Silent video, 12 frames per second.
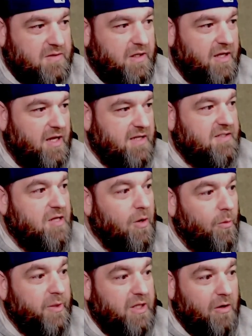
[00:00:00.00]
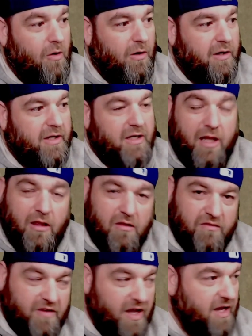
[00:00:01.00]
guys know, we are in Hell
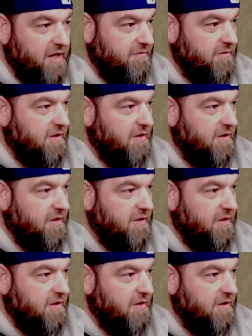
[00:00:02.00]
5.